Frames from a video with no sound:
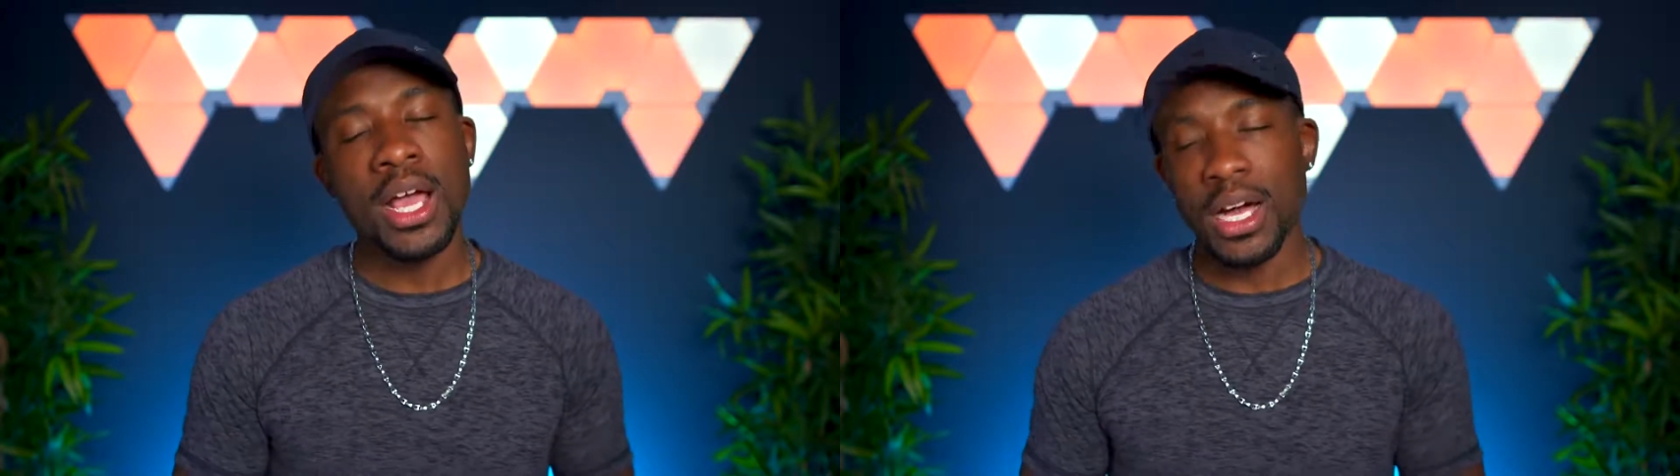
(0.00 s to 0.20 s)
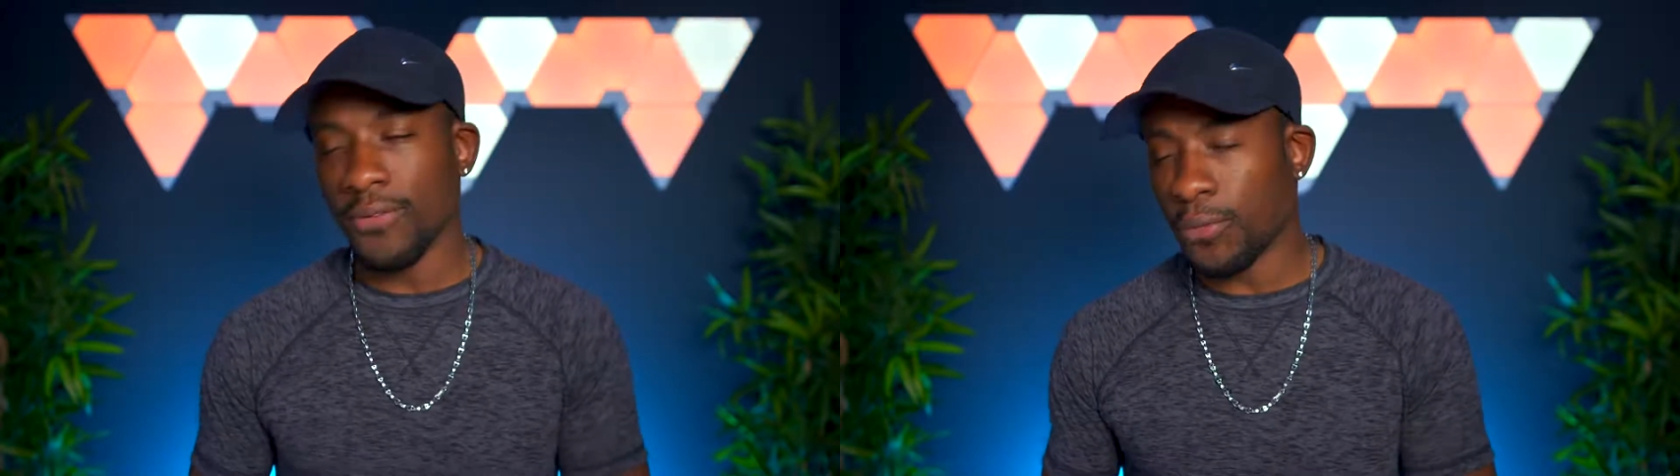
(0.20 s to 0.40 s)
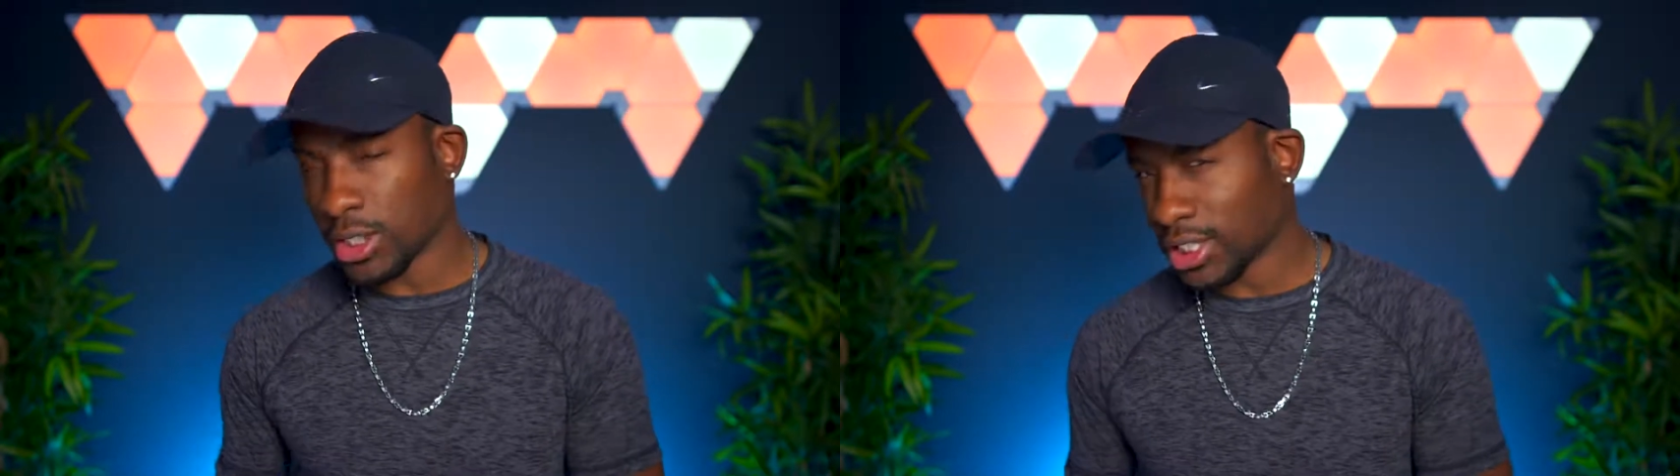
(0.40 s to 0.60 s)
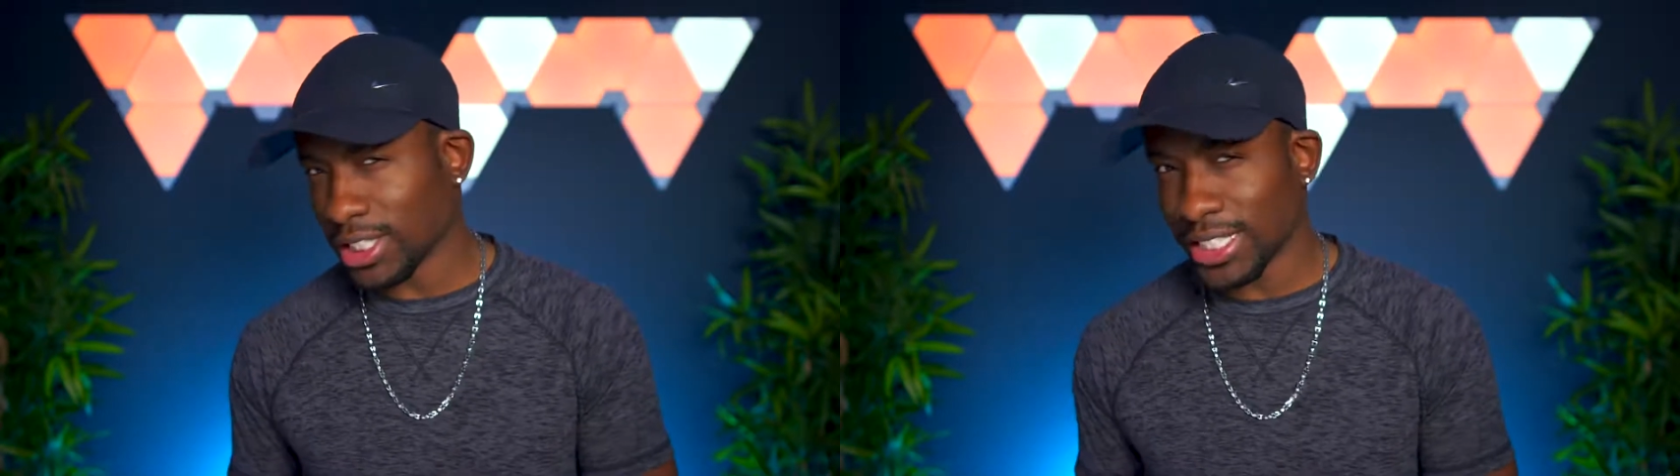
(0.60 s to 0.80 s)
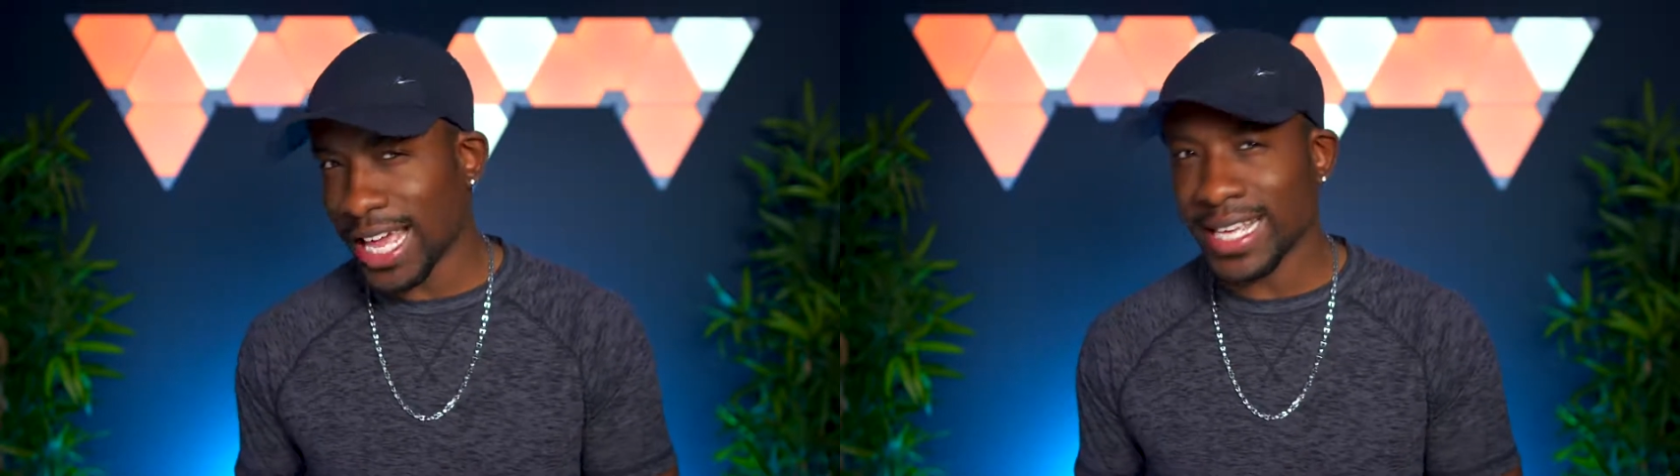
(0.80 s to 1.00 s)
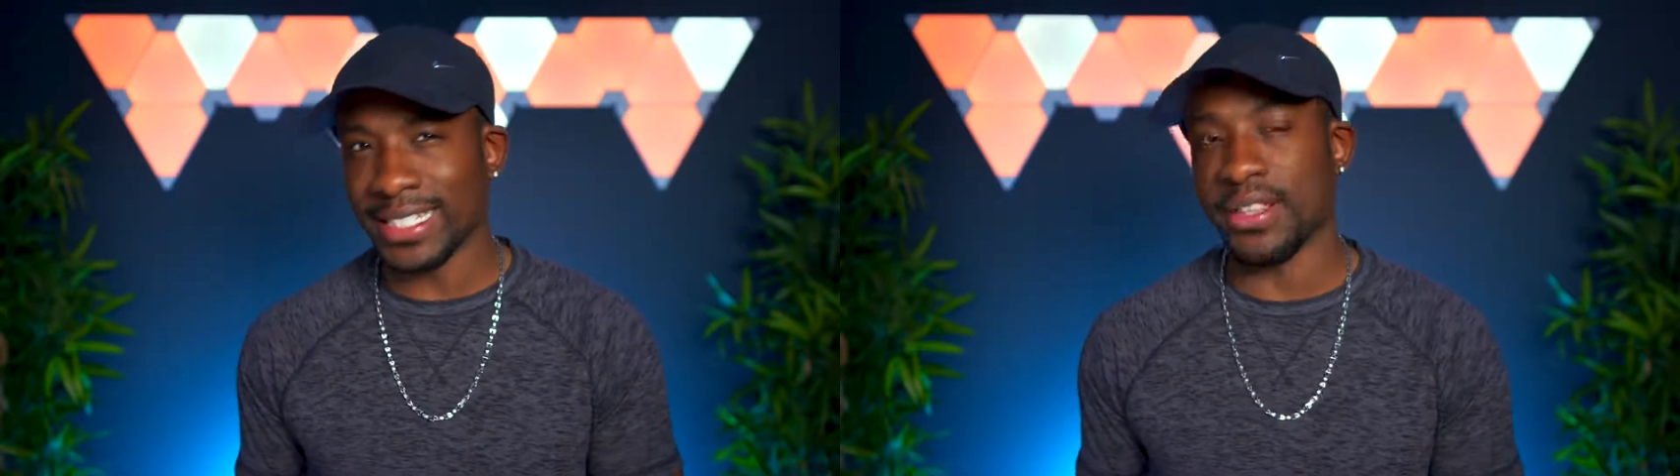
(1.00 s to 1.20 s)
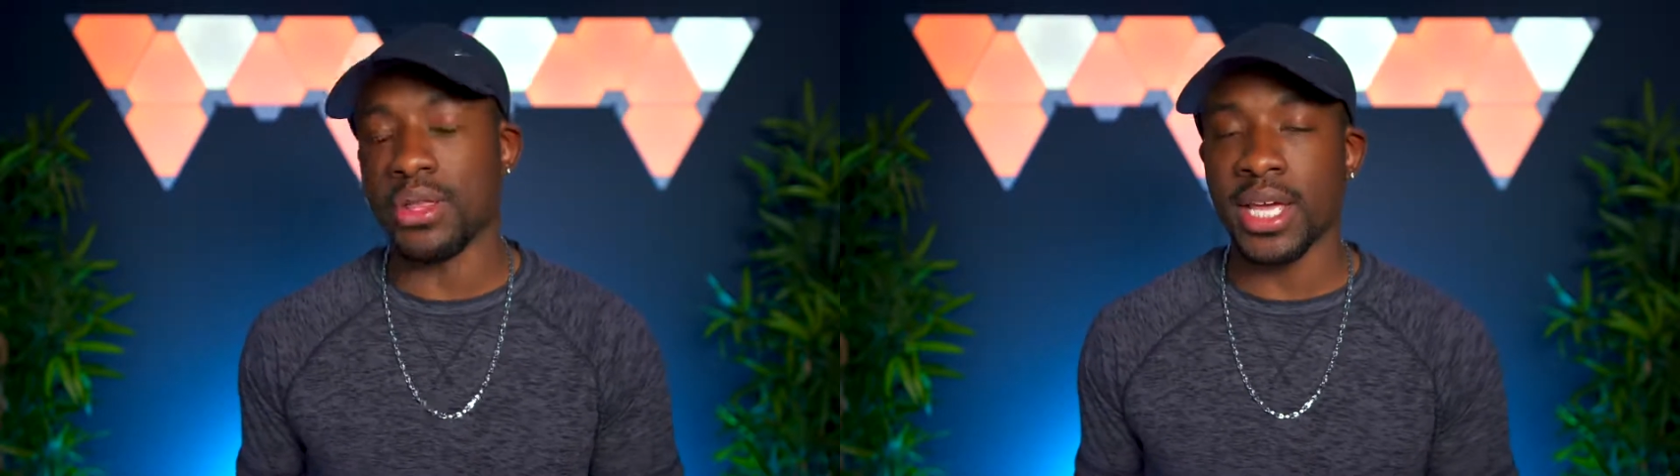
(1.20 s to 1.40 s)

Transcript: Unfortunately, that isn't